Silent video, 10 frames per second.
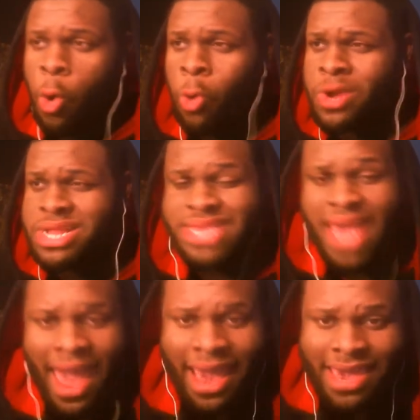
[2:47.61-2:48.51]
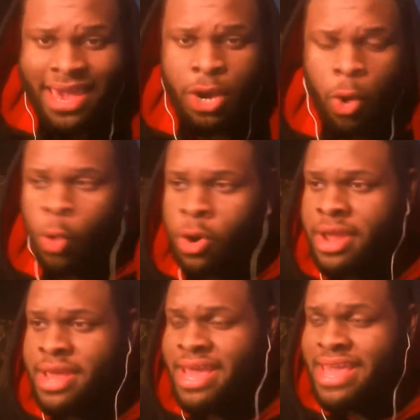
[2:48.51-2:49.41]
or a Tekken or
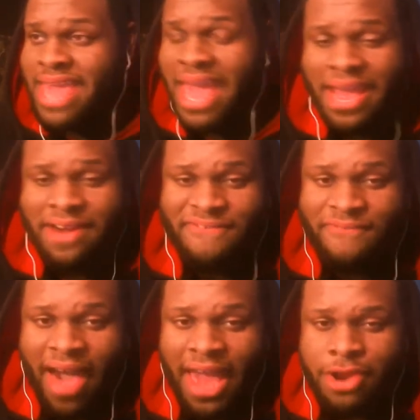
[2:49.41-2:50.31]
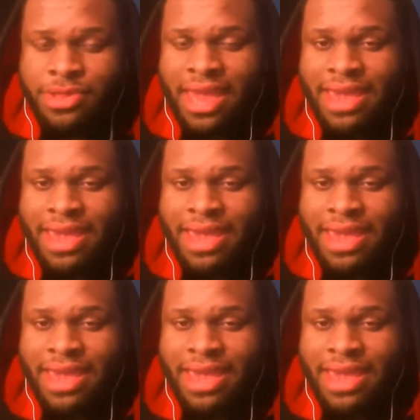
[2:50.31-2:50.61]
a King of Fighters.